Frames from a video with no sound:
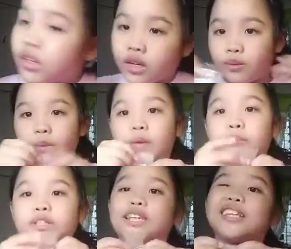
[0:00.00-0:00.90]
We will
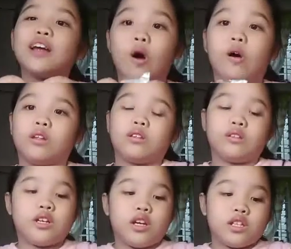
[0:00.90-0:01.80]
put it all.
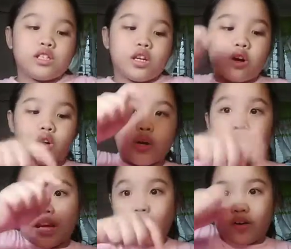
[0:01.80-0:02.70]
So
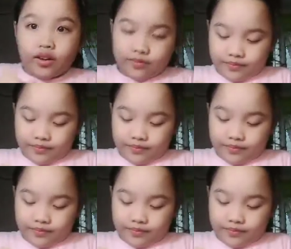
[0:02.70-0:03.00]
here,